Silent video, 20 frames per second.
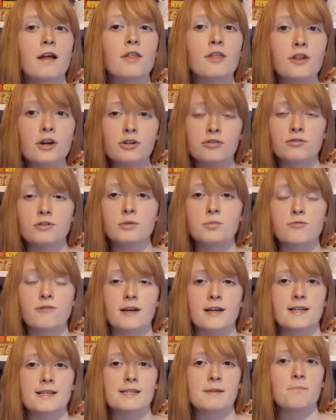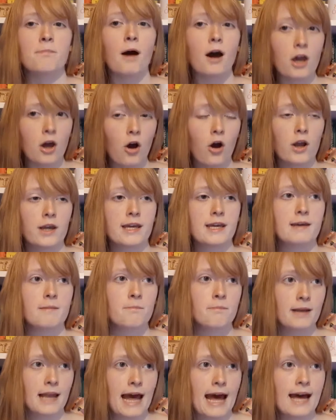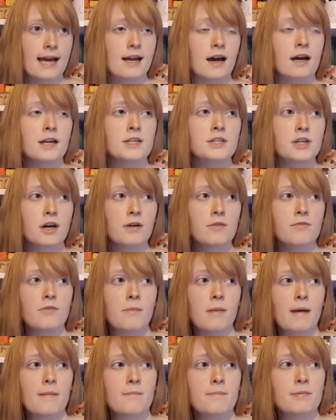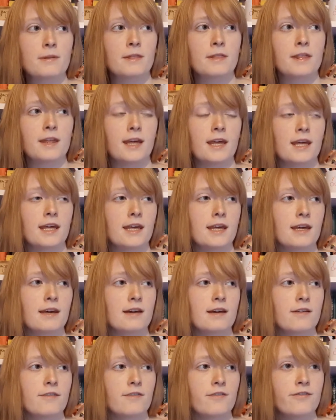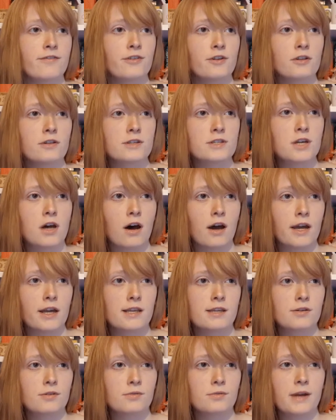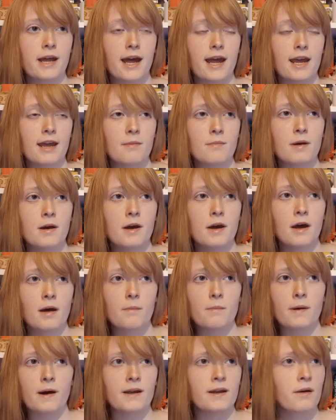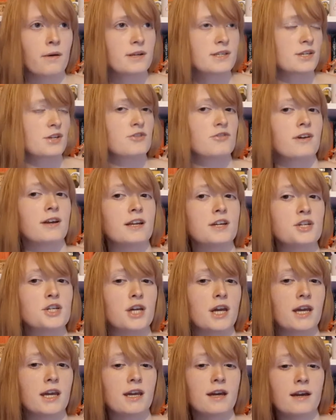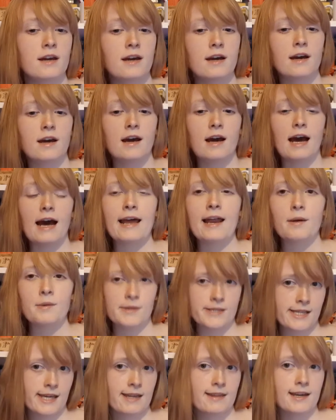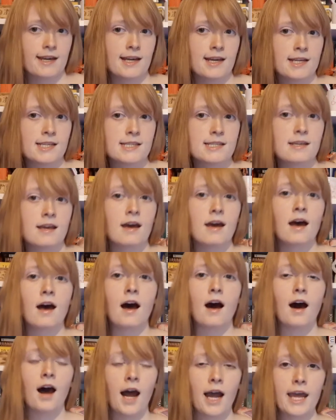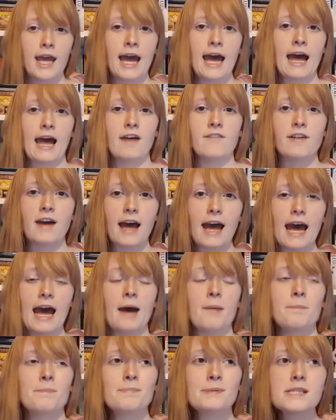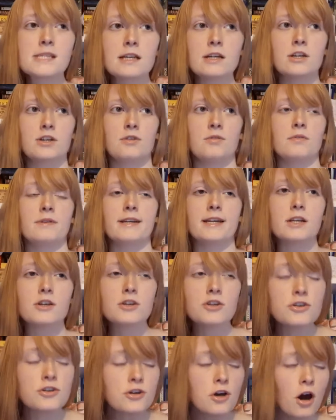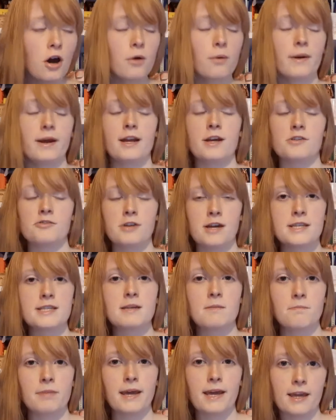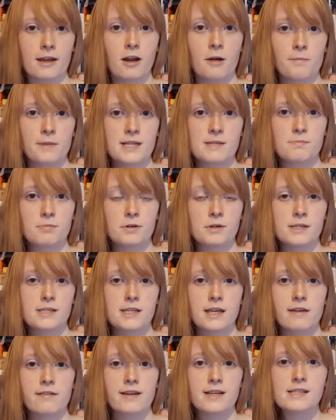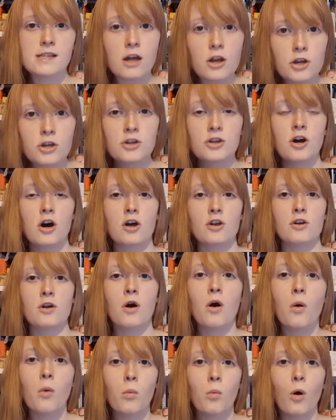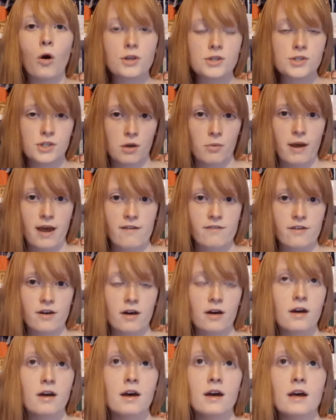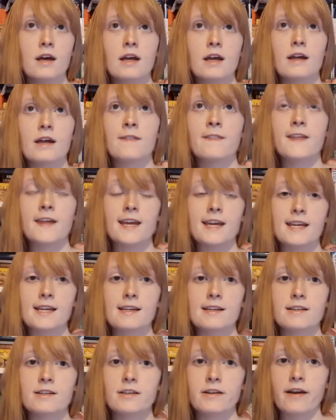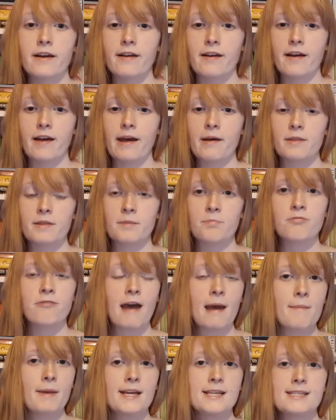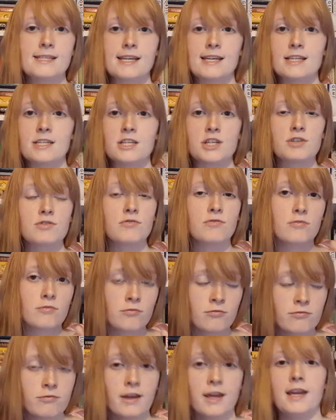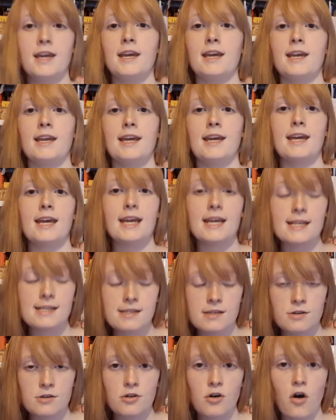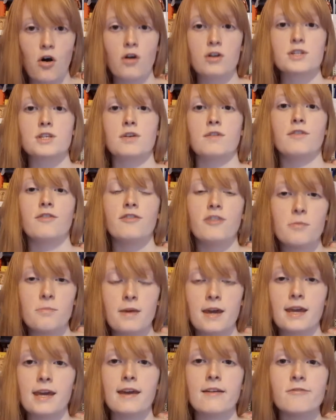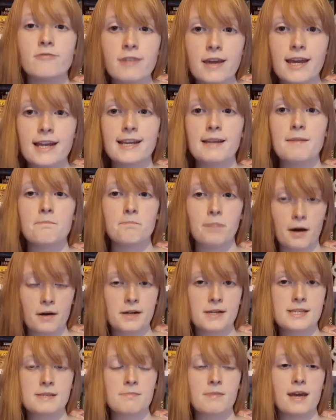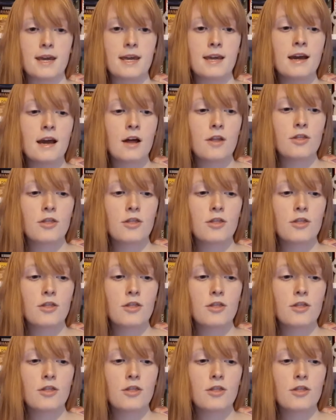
The Cool Prince by Holly Black. I don't remember the full title name, but I know it's a trilogy. And I will say this, I have absolutely no interest in picking up this book series. None whatsoever. The premise just really is not for me. It really bugs me.